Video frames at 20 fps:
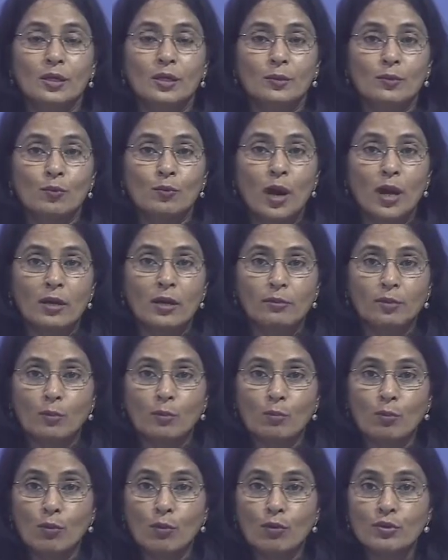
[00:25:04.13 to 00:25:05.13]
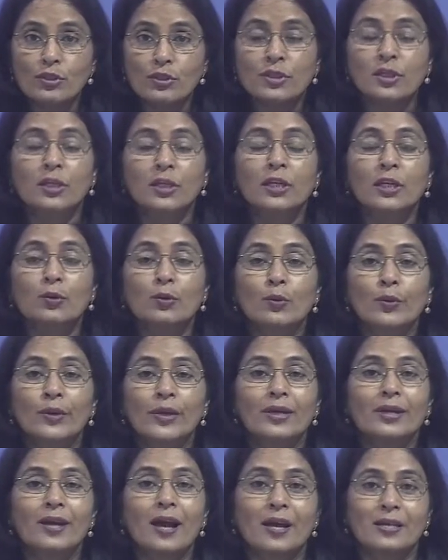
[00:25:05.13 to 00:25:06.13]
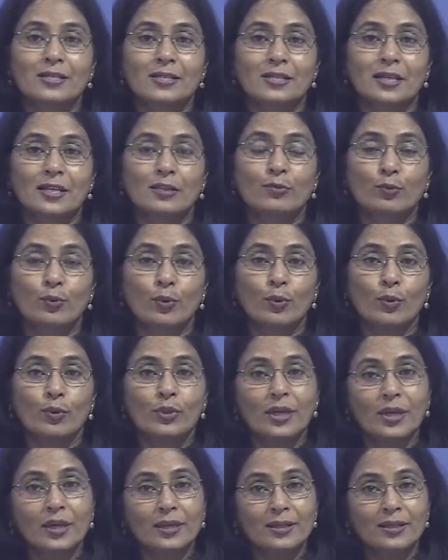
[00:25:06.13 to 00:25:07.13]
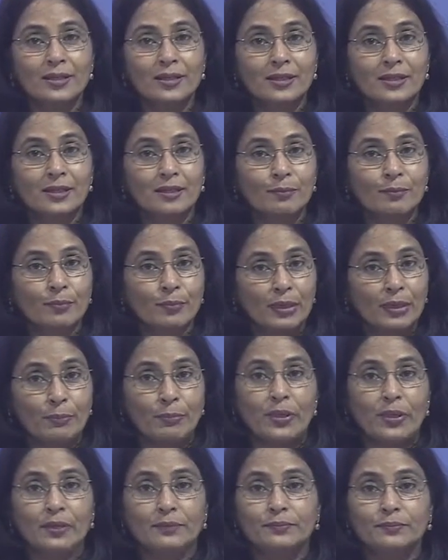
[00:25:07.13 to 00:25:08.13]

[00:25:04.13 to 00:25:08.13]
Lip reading: one of the most liquid asset for Indian people,